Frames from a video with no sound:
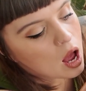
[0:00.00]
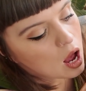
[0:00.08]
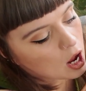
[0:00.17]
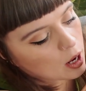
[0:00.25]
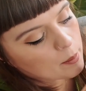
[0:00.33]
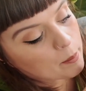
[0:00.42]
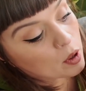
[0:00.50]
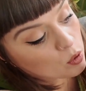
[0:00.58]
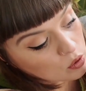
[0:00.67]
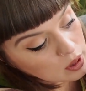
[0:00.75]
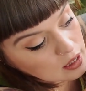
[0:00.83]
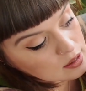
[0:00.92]
But
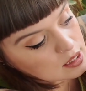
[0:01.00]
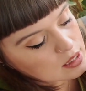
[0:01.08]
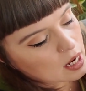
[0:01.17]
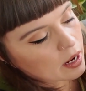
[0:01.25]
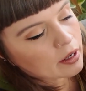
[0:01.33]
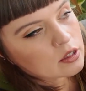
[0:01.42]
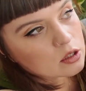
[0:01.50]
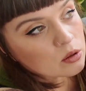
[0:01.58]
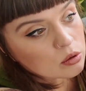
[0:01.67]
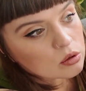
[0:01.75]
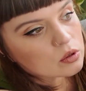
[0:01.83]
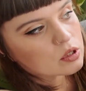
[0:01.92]
all that to say, I do
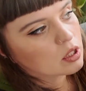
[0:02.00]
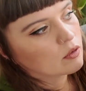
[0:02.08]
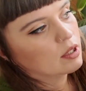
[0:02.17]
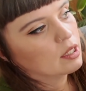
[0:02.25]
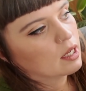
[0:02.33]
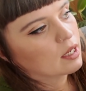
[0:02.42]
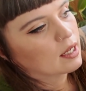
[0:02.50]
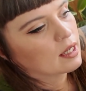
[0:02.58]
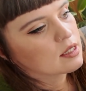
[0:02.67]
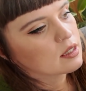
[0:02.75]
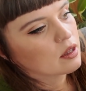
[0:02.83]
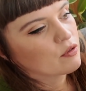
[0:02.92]
also really like, I
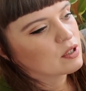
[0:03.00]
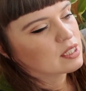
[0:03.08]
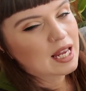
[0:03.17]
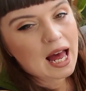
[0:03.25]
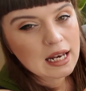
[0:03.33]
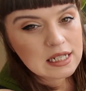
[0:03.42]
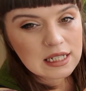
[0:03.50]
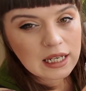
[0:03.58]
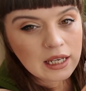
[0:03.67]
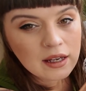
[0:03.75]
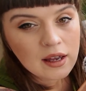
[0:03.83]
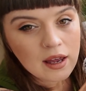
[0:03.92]
guess, like the
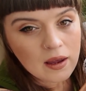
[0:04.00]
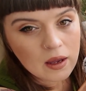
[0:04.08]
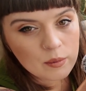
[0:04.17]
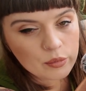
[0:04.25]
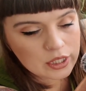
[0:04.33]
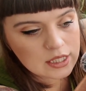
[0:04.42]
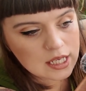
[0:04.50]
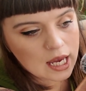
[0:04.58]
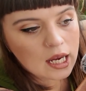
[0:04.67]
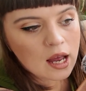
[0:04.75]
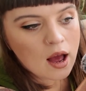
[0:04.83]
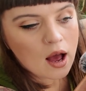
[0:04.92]
physicality in printing.